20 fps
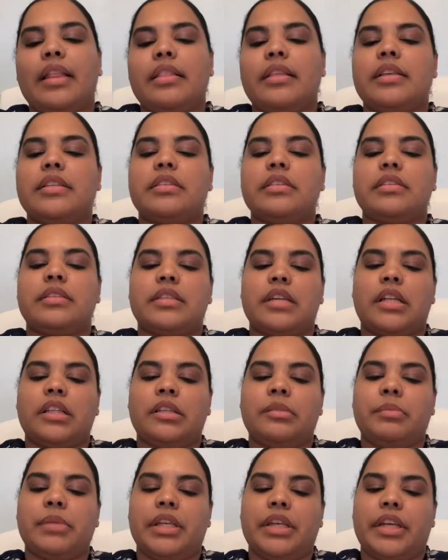This is
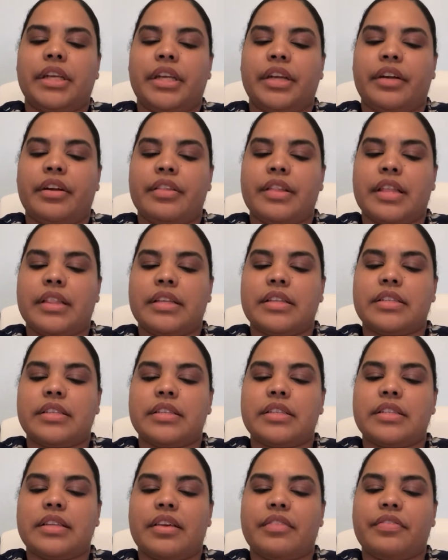telling me here that this
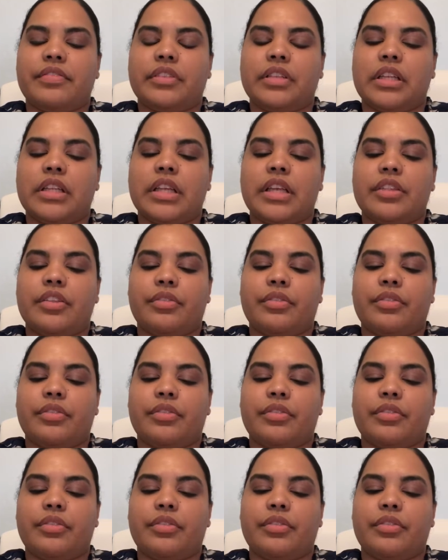is definitely